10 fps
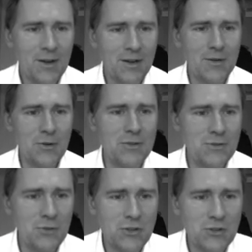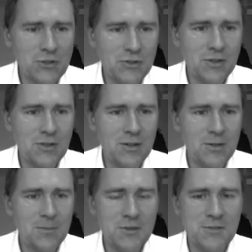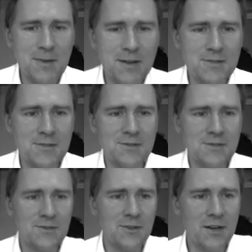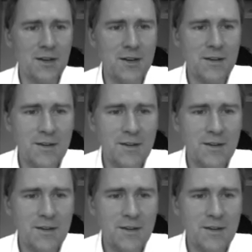in a constructional perspective, okay?